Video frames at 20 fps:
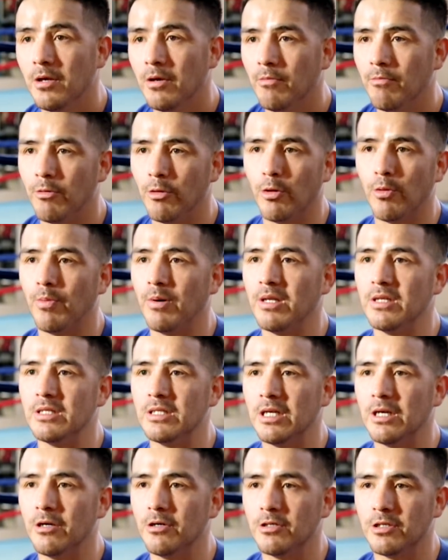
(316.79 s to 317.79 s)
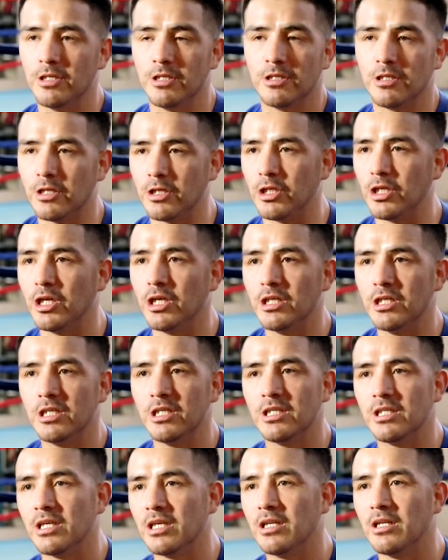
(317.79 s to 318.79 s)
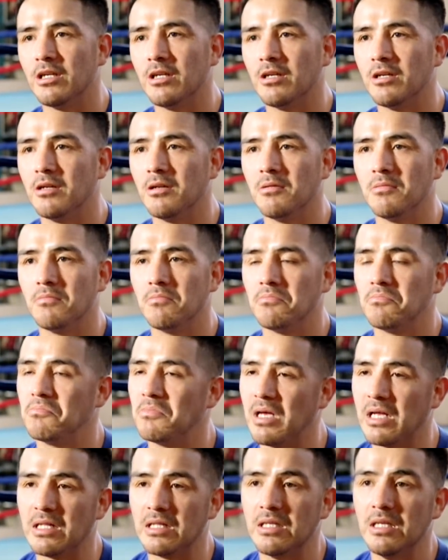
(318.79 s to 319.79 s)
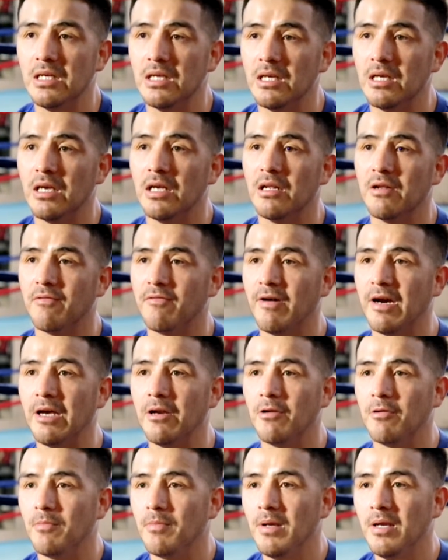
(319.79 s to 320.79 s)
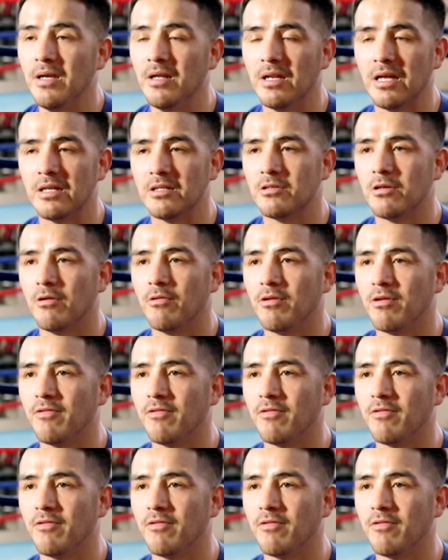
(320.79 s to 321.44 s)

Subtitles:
when nobody's there, just the judges and That's it, and the fighter me, and that's how we can